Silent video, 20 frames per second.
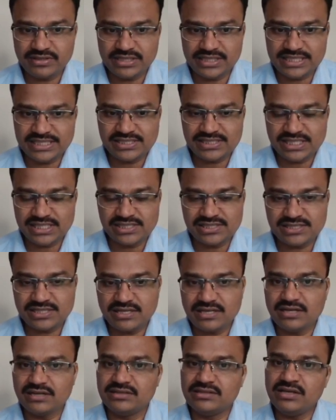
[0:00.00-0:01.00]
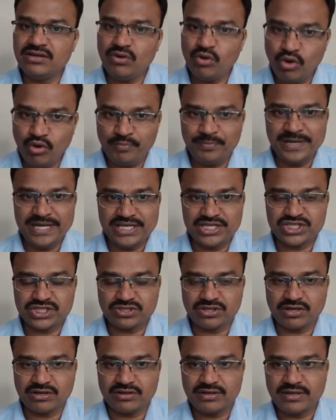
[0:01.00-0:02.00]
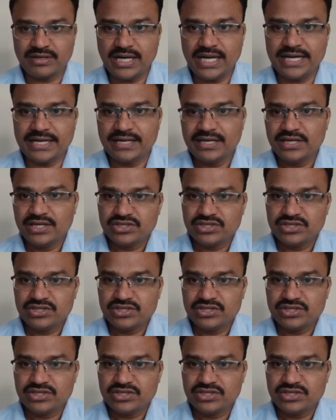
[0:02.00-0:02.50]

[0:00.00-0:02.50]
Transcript: This is the opening stock, right?